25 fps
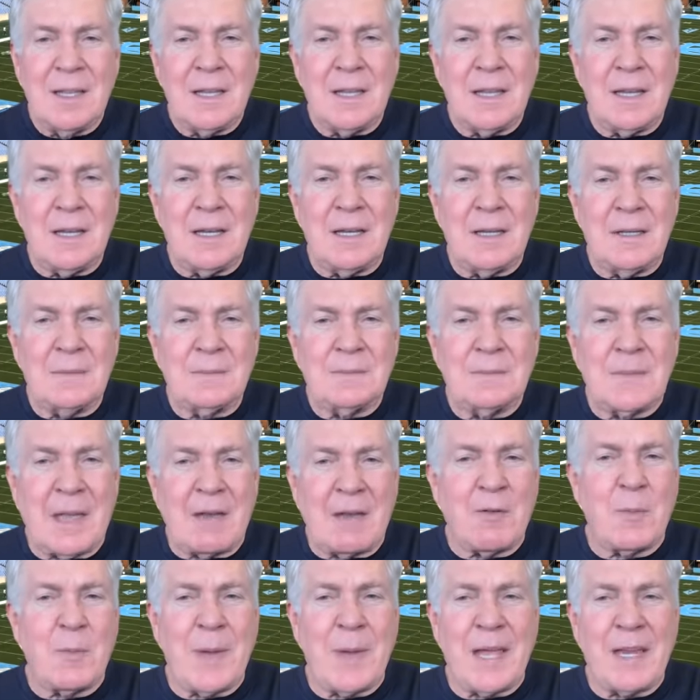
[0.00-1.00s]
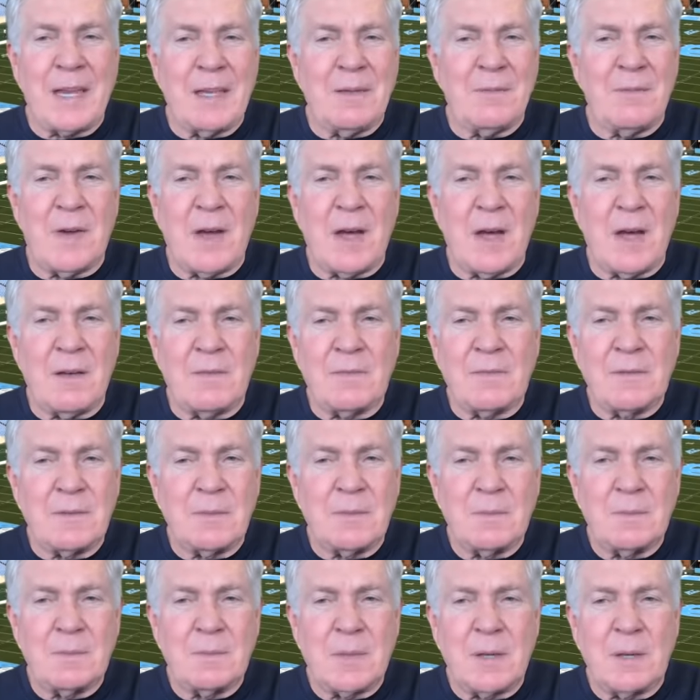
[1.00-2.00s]
um, everybody involved,
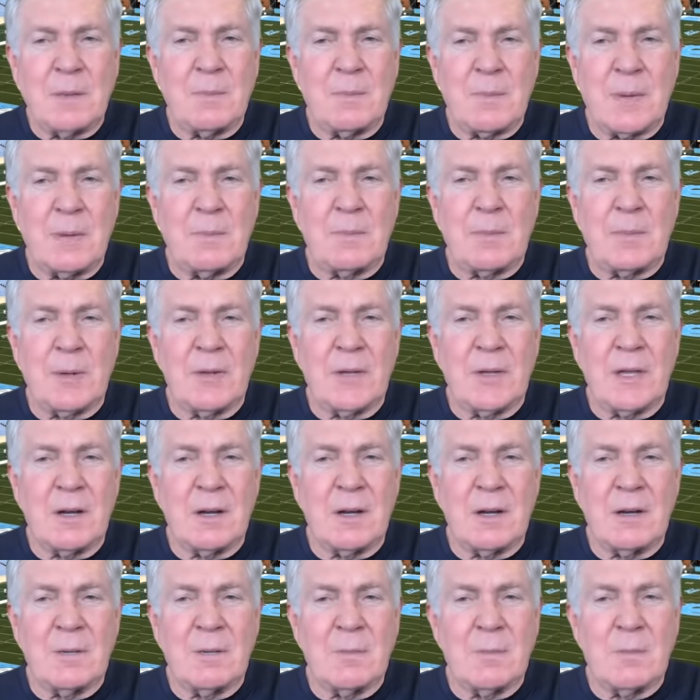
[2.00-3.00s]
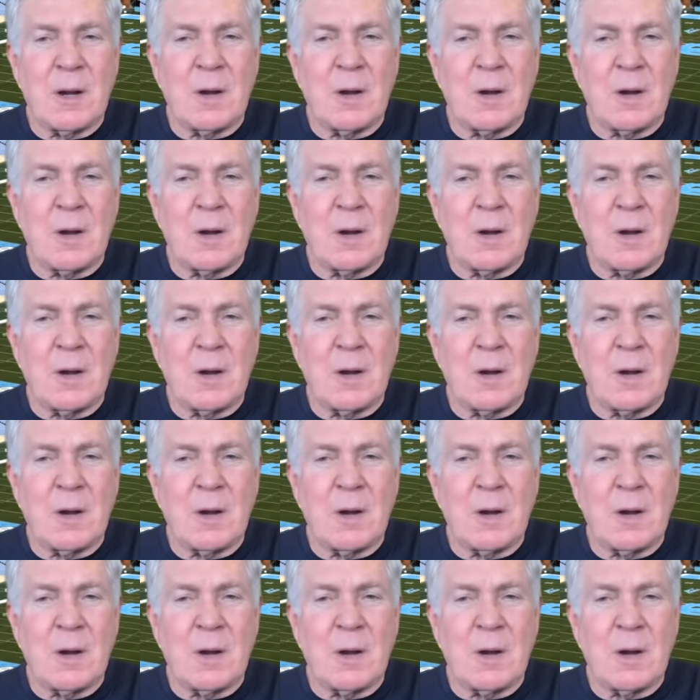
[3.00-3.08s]
people that are,